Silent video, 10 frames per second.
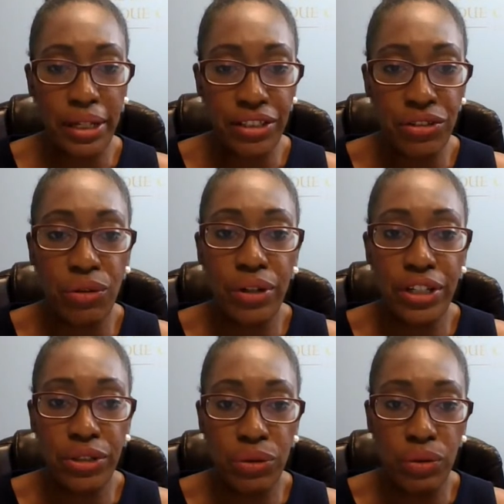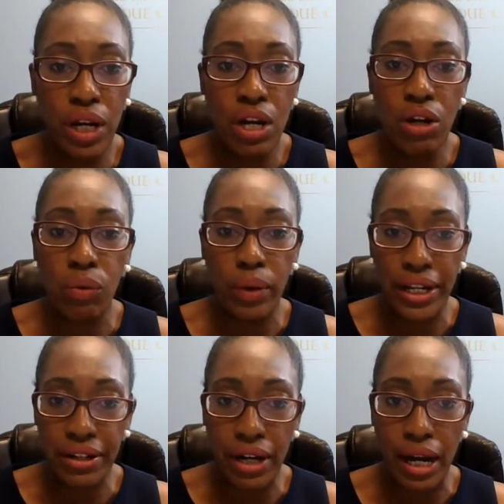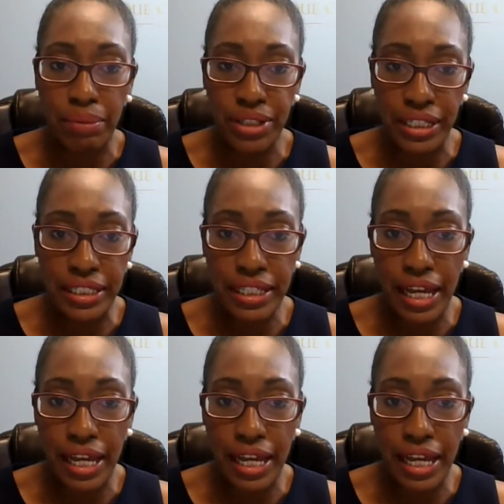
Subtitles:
make sure you weigh your options